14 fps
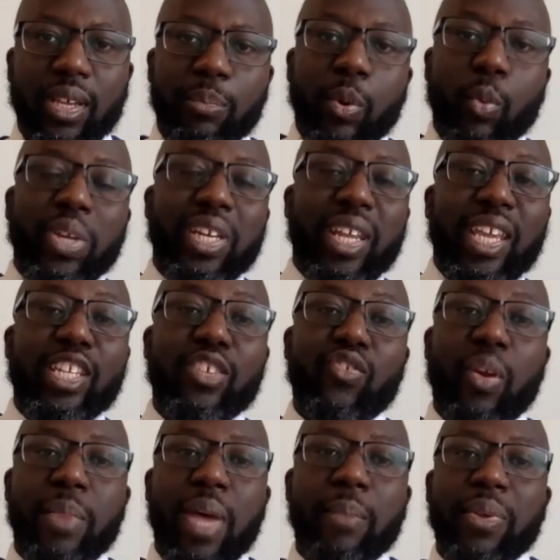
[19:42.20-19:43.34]
But we need to
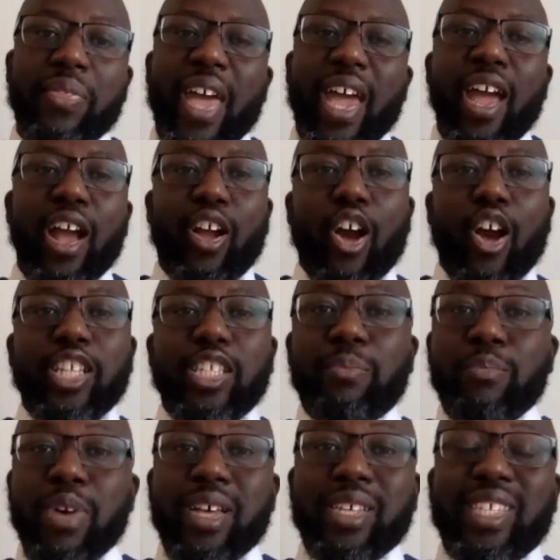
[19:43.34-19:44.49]
remember that God's
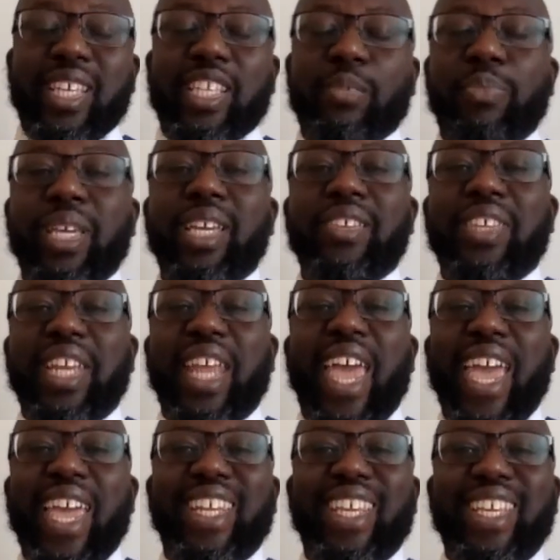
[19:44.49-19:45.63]
mercy is bigger than
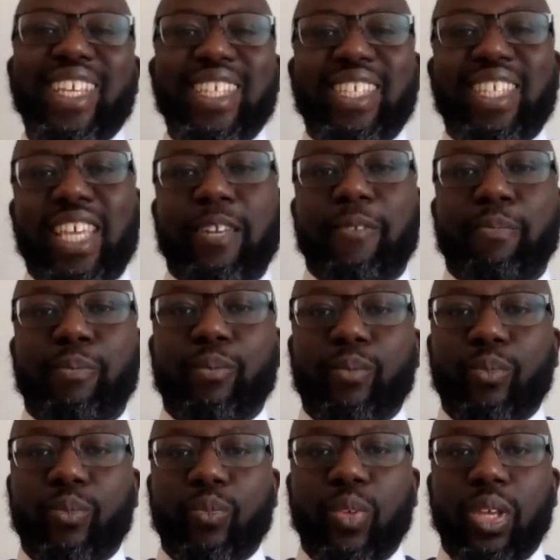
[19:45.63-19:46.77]
any sin.
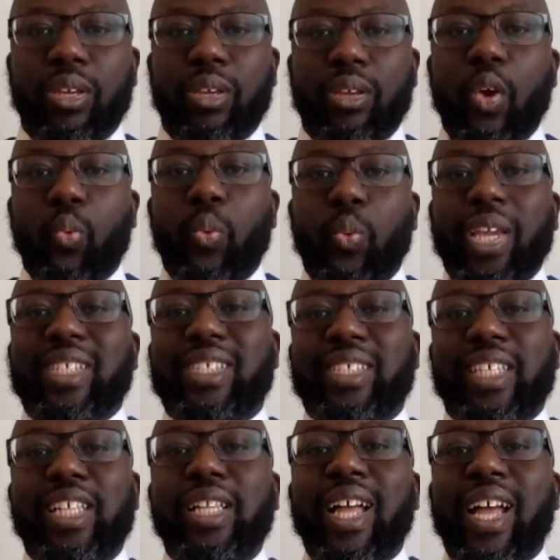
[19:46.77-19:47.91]
We can
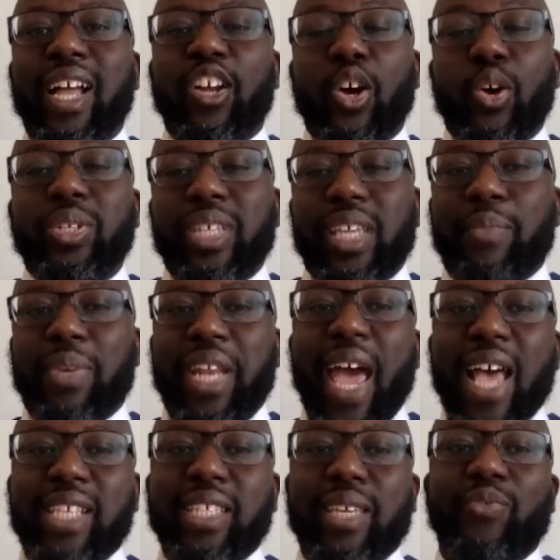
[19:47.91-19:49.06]
still go to him and
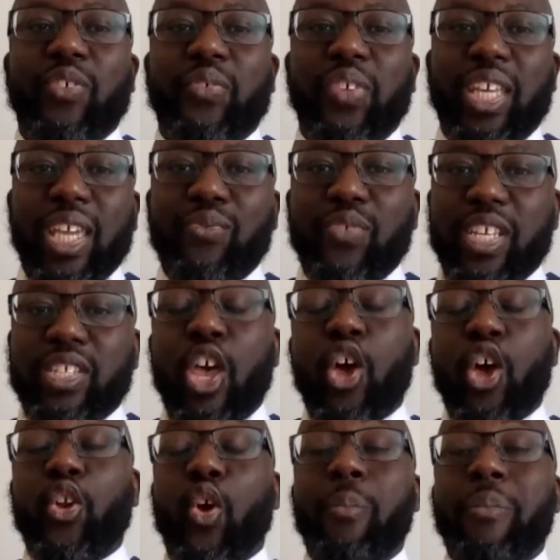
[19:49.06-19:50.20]
ask him for forgiveness,
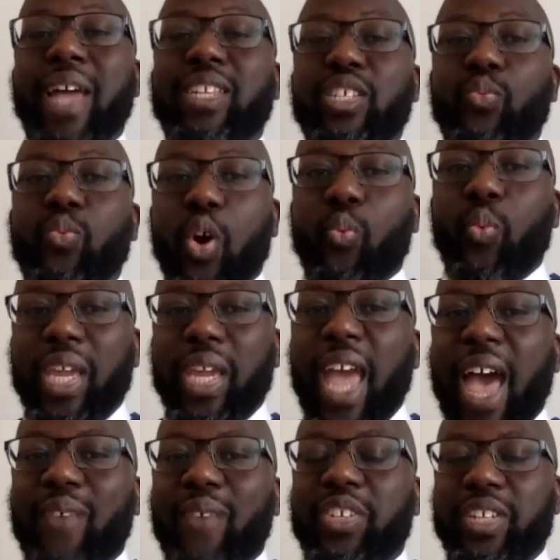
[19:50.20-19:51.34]
no matter what we
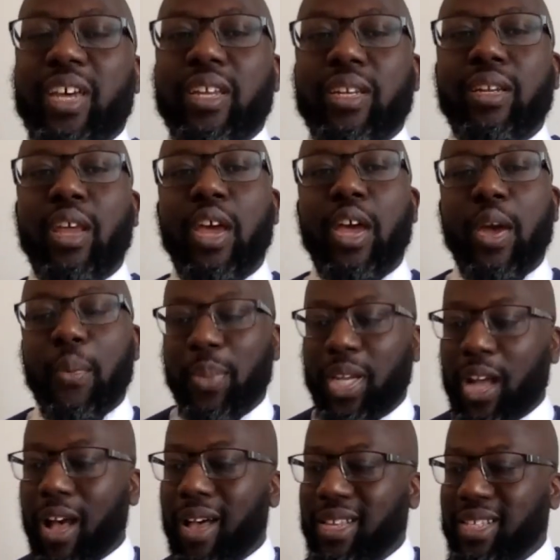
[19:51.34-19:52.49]
have done,
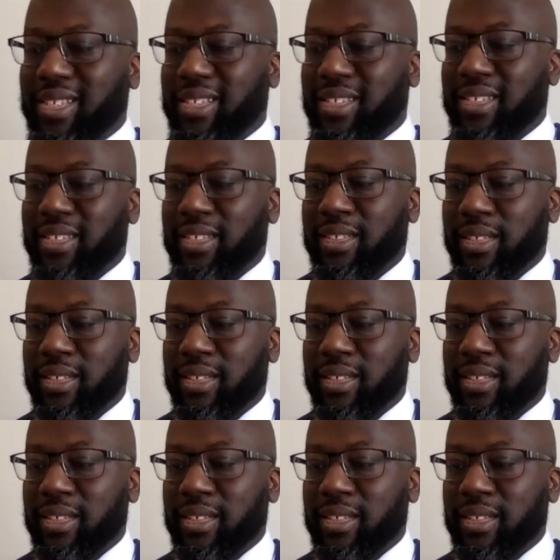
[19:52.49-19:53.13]
because,